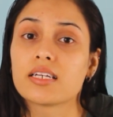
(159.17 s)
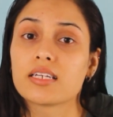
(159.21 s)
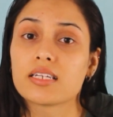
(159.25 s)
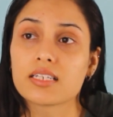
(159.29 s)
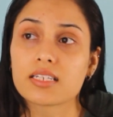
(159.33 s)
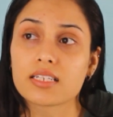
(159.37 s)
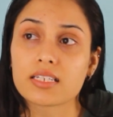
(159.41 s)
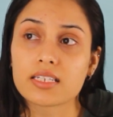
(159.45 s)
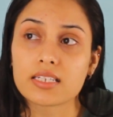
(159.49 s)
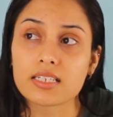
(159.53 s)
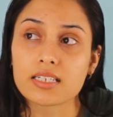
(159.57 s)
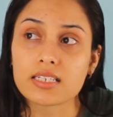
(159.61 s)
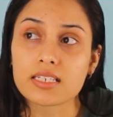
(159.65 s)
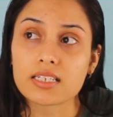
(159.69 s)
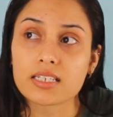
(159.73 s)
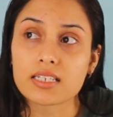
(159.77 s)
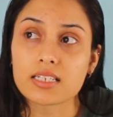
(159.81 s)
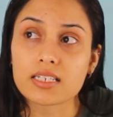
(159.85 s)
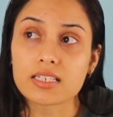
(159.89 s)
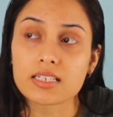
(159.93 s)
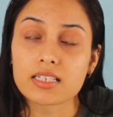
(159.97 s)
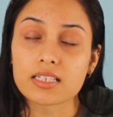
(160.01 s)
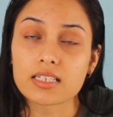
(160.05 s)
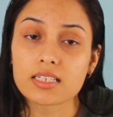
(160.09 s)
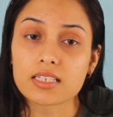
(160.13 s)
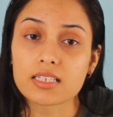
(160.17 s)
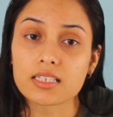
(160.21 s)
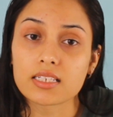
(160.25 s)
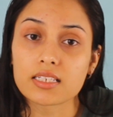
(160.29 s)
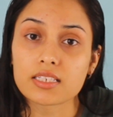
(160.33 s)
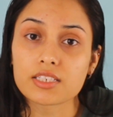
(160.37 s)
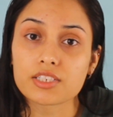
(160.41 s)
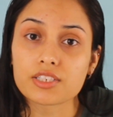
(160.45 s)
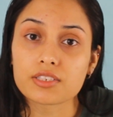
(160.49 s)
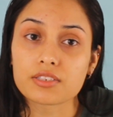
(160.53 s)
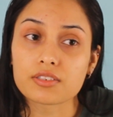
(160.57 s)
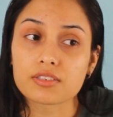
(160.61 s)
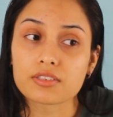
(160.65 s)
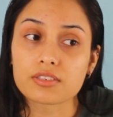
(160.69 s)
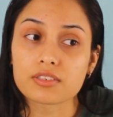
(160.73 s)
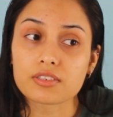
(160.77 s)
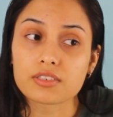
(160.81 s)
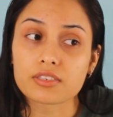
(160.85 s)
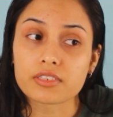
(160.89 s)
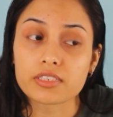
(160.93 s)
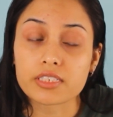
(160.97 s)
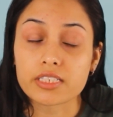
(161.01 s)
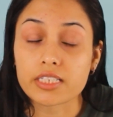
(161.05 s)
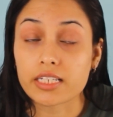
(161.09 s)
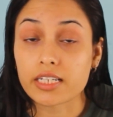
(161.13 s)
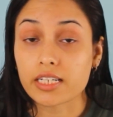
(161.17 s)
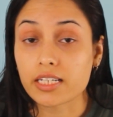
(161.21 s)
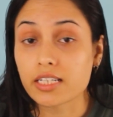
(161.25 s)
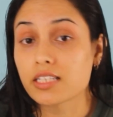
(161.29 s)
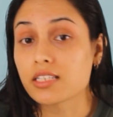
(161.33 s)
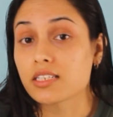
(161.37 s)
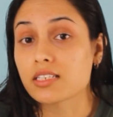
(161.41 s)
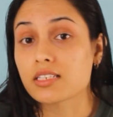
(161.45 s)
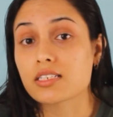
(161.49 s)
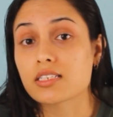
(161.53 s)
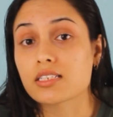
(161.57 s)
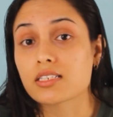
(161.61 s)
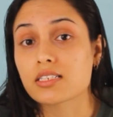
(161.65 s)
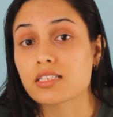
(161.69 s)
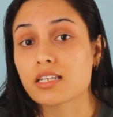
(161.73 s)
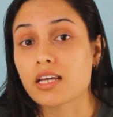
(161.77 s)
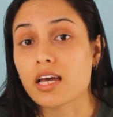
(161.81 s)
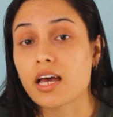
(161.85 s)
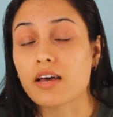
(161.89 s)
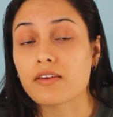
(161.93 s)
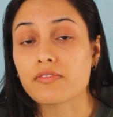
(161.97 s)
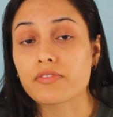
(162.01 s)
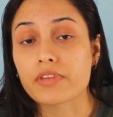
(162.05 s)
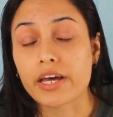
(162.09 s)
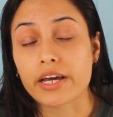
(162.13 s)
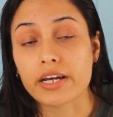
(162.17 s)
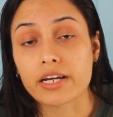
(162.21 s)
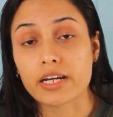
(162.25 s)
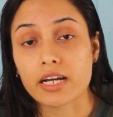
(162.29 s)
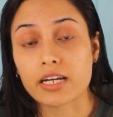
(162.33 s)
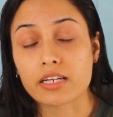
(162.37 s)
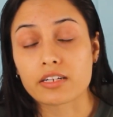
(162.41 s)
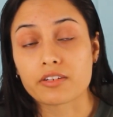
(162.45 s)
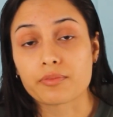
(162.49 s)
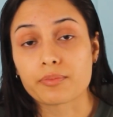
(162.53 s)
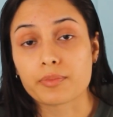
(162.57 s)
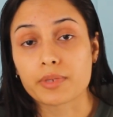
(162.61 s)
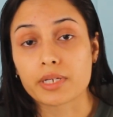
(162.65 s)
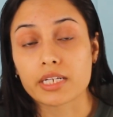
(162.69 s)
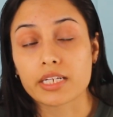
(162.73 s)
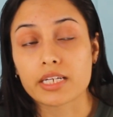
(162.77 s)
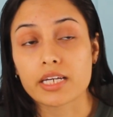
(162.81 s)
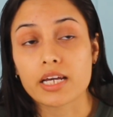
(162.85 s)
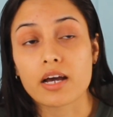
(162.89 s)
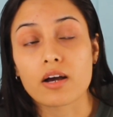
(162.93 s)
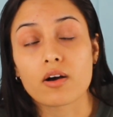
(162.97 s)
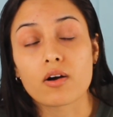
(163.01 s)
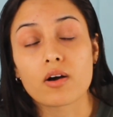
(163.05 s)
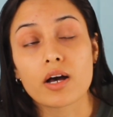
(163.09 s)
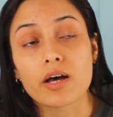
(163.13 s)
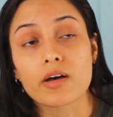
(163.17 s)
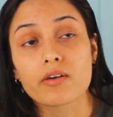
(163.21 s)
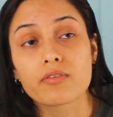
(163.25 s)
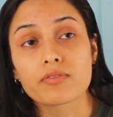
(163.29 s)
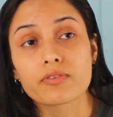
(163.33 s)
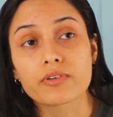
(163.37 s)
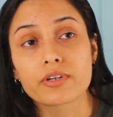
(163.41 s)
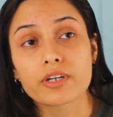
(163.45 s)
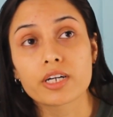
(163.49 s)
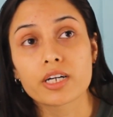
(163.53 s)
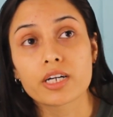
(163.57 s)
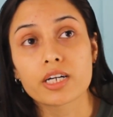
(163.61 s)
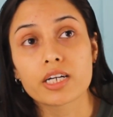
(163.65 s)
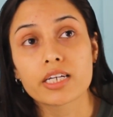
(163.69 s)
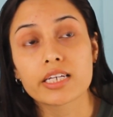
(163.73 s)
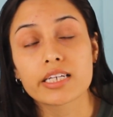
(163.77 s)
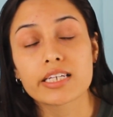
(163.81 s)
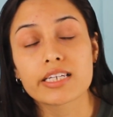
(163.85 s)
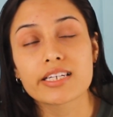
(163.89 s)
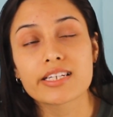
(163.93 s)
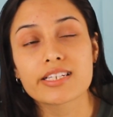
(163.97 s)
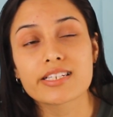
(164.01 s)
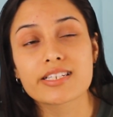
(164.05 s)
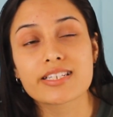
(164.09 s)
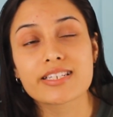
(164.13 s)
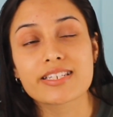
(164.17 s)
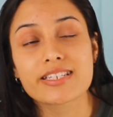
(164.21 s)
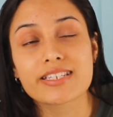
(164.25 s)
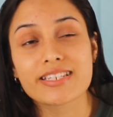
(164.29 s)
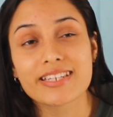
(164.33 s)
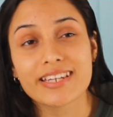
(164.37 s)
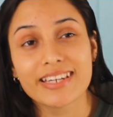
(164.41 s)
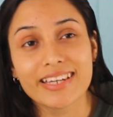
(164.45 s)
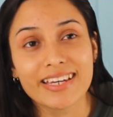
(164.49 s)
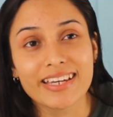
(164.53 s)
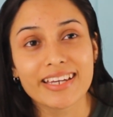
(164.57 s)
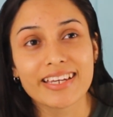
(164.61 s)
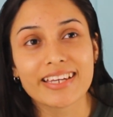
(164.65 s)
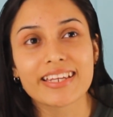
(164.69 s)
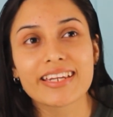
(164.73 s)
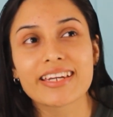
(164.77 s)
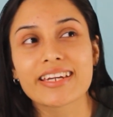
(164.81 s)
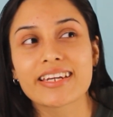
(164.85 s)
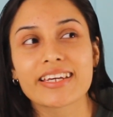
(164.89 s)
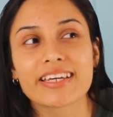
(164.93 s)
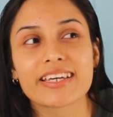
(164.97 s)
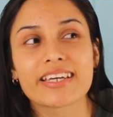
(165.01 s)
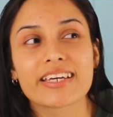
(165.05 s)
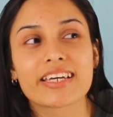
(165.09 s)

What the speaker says: he didn't have that kind of money. However, he did